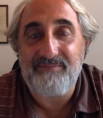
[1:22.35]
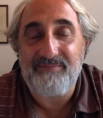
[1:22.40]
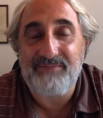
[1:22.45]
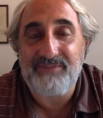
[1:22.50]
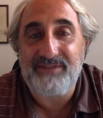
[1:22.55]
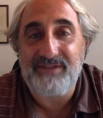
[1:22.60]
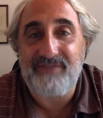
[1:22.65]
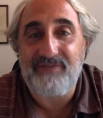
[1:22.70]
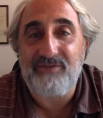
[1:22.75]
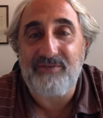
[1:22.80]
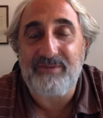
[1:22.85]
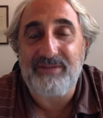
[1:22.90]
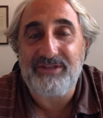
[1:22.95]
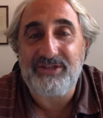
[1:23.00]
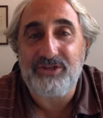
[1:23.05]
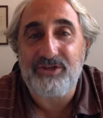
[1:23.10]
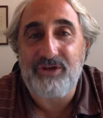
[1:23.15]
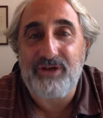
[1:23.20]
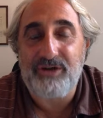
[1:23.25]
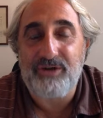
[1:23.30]
Several
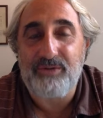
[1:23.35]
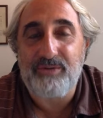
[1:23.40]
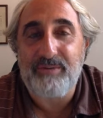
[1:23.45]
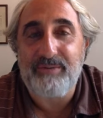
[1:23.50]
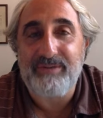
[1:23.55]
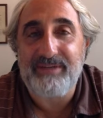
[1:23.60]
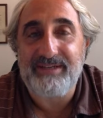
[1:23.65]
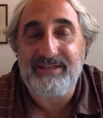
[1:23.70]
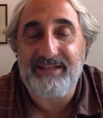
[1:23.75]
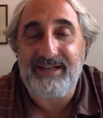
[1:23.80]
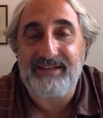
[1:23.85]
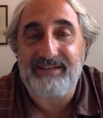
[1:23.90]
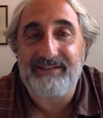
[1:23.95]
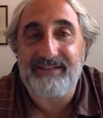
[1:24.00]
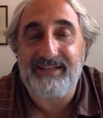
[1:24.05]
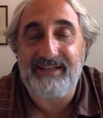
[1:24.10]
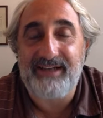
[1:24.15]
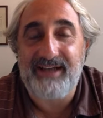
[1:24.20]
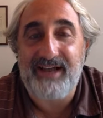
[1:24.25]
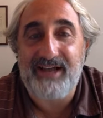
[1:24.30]
months ago, I don't remember the exact
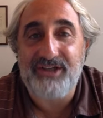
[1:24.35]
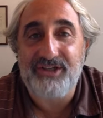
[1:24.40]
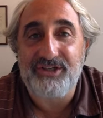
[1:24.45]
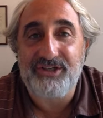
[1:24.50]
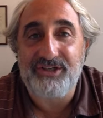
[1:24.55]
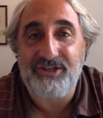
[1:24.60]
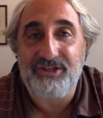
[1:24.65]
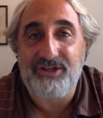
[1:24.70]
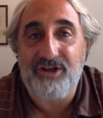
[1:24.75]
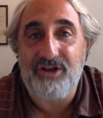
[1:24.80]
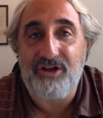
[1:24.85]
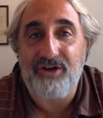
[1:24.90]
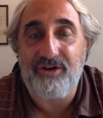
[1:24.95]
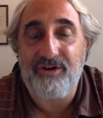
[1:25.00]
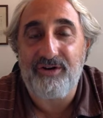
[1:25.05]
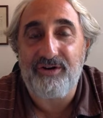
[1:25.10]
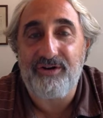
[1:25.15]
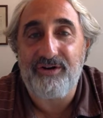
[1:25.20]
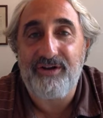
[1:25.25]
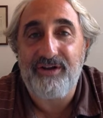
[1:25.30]
date, I actually saw
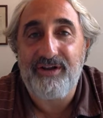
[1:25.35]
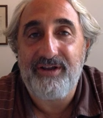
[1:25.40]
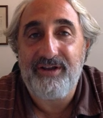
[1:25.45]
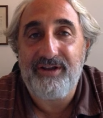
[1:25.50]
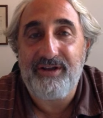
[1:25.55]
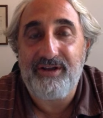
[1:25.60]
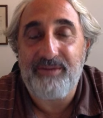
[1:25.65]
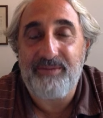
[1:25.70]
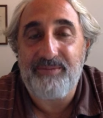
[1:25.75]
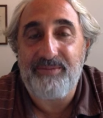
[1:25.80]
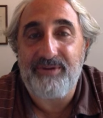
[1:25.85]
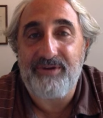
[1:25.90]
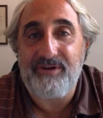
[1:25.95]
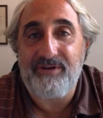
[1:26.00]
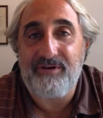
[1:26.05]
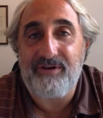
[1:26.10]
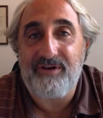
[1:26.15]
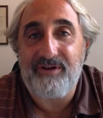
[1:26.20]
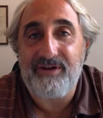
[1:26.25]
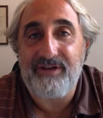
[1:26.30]
her
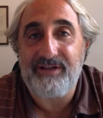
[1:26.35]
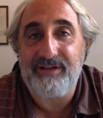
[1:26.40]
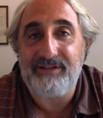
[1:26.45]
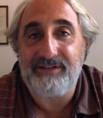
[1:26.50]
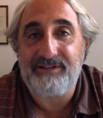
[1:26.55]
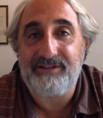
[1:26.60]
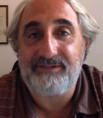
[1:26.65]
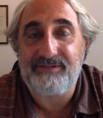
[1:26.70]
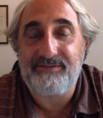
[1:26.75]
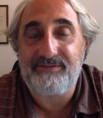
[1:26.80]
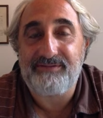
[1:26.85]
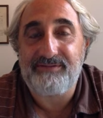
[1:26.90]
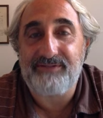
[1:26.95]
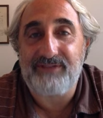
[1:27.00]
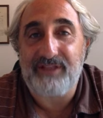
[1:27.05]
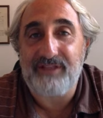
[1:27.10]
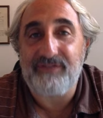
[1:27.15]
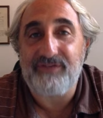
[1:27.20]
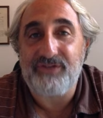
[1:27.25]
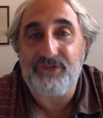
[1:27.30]
appear on a
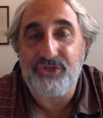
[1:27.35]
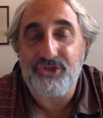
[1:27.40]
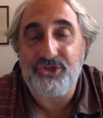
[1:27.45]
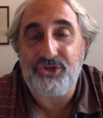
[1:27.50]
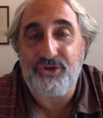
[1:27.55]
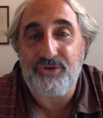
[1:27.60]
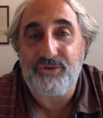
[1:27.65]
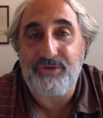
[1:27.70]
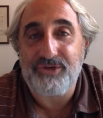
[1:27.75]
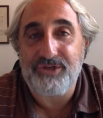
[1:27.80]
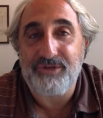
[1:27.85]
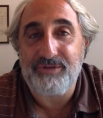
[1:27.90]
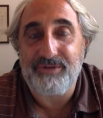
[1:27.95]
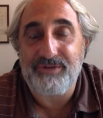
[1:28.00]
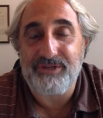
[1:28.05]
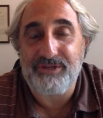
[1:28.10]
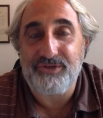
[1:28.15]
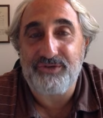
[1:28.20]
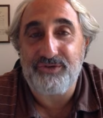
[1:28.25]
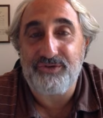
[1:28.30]
television show where she
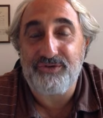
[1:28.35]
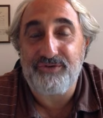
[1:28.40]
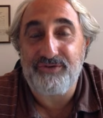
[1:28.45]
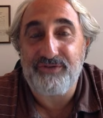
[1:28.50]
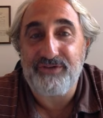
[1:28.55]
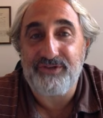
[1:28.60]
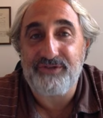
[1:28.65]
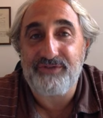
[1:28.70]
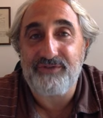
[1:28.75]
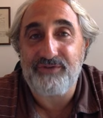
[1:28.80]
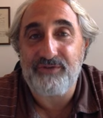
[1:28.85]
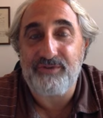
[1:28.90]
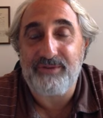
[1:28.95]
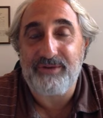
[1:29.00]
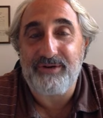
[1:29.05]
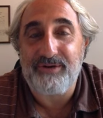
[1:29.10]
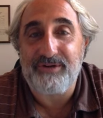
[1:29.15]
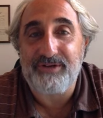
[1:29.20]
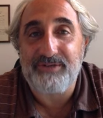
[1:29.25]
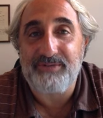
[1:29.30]
was interviewed about
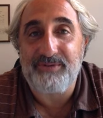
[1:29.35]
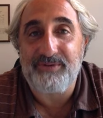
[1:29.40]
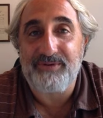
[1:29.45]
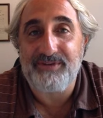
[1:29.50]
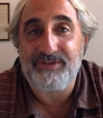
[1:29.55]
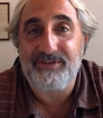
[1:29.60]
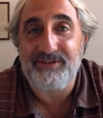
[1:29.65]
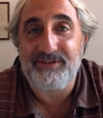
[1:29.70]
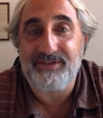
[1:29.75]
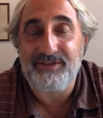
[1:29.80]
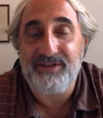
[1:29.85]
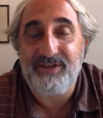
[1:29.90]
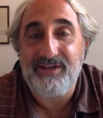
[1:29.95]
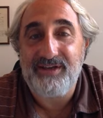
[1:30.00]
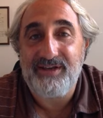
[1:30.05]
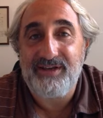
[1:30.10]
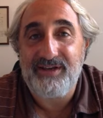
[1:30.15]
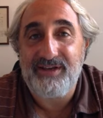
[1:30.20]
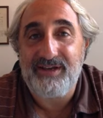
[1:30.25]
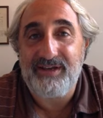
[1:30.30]
her experiences,
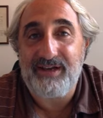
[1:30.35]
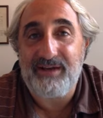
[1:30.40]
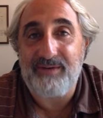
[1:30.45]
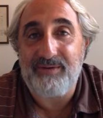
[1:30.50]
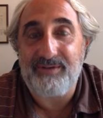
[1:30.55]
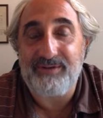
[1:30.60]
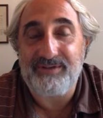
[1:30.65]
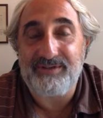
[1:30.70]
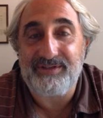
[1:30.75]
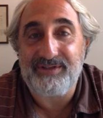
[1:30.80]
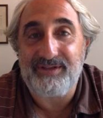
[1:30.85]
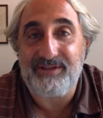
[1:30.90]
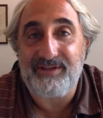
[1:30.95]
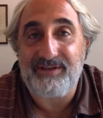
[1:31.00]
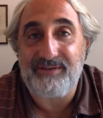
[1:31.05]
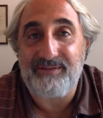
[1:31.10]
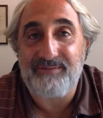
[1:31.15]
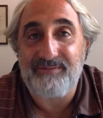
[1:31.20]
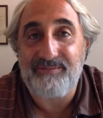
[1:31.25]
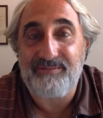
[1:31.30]
and I was
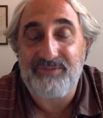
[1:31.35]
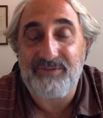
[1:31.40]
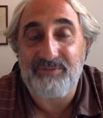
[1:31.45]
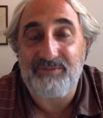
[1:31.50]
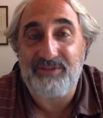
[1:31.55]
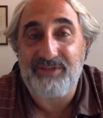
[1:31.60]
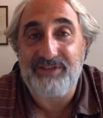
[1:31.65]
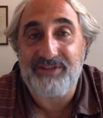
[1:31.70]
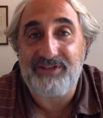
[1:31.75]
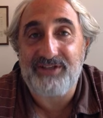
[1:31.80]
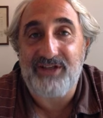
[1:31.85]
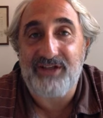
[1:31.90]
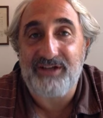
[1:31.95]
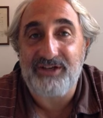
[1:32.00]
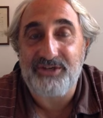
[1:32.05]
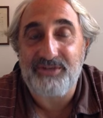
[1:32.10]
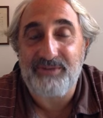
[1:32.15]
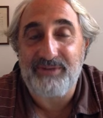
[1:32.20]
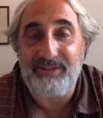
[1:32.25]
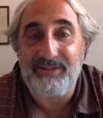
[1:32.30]
simply
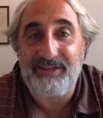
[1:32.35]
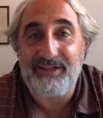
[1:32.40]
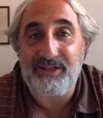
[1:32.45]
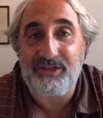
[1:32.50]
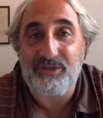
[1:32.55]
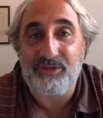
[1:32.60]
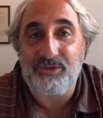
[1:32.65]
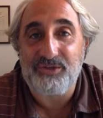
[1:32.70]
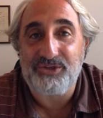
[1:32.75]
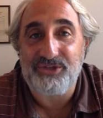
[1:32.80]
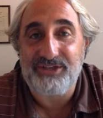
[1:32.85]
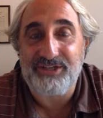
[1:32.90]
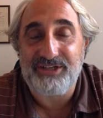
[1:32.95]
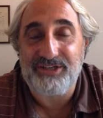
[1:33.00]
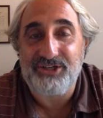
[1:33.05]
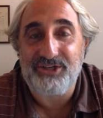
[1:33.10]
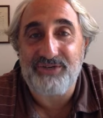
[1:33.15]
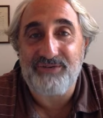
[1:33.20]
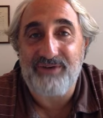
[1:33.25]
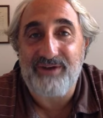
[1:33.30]
astonished by the conclusions that
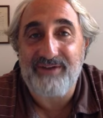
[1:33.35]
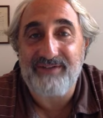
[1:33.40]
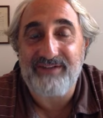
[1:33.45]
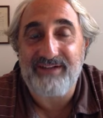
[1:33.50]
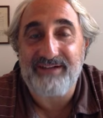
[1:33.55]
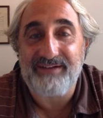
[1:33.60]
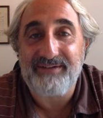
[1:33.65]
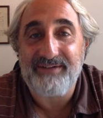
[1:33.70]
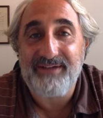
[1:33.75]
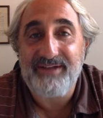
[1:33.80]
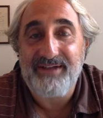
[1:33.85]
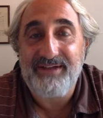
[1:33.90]
she arrived at.